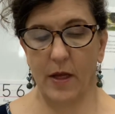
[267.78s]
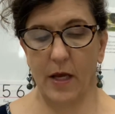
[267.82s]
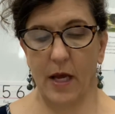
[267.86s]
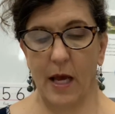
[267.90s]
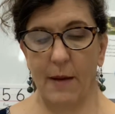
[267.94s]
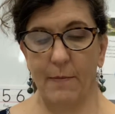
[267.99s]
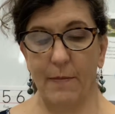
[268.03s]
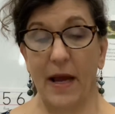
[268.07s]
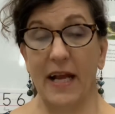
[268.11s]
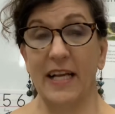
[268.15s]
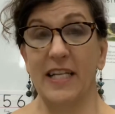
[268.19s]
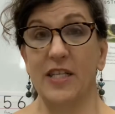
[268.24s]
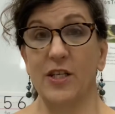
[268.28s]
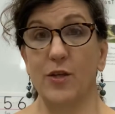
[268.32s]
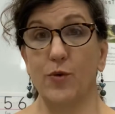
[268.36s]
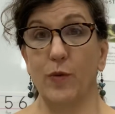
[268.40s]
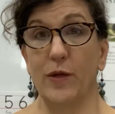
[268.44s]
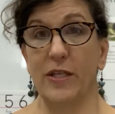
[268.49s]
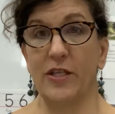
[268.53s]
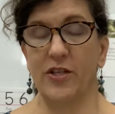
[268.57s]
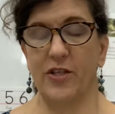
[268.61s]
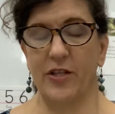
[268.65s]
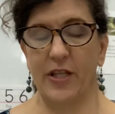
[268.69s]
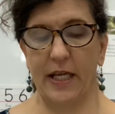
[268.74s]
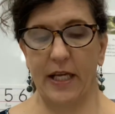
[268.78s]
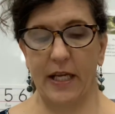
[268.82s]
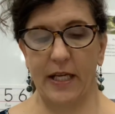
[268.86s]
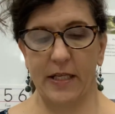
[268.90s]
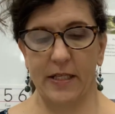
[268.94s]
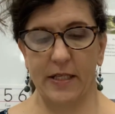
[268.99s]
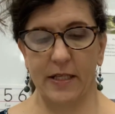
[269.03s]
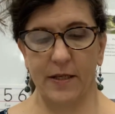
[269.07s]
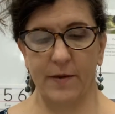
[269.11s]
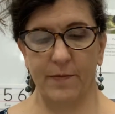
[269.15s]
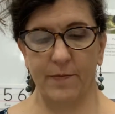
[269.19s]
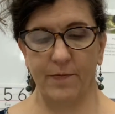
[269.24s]
I might switch
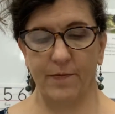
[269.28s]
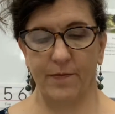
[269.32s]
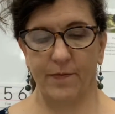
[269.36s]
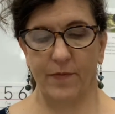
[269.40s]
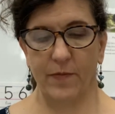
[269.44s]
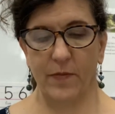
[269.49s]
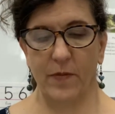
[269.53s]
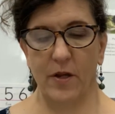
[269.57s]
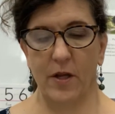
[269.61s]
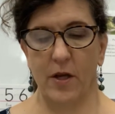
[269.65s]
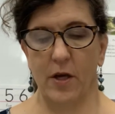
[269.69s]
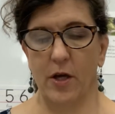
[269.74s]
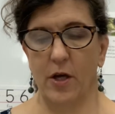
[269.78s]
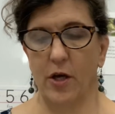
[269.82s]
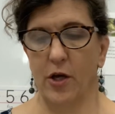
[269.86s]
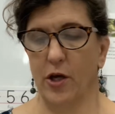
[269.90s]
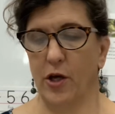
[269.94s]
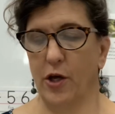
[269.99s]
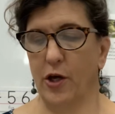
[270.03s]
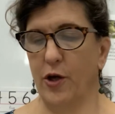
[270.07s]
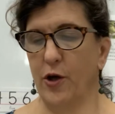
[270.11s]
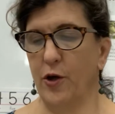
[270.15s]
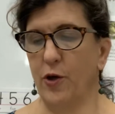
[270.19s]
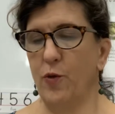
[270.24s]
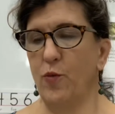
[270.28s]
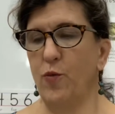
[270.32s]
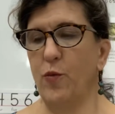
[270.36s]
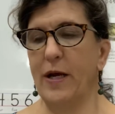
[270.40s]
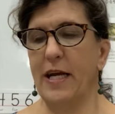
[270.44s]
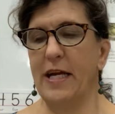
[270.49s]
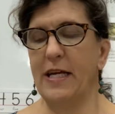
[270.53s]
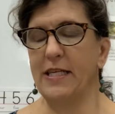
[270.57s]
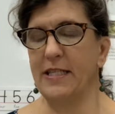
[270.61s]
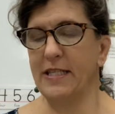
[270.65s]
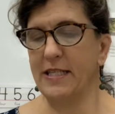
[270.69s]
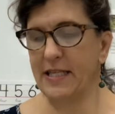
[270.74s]
these. Could
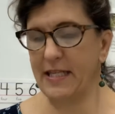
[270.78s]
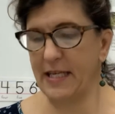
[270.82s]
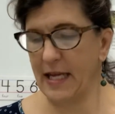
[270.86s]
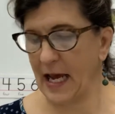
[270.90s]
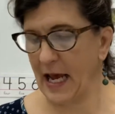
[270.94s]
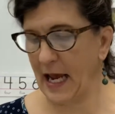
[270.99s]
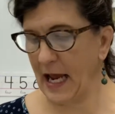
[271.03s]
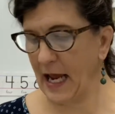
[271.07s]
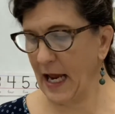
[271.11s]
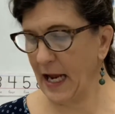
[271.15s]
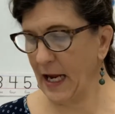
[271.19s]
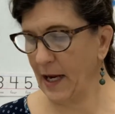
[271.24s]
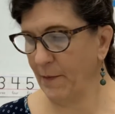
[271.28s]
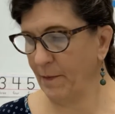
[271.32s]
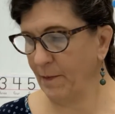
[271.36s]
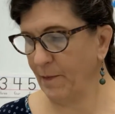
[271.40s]
we say,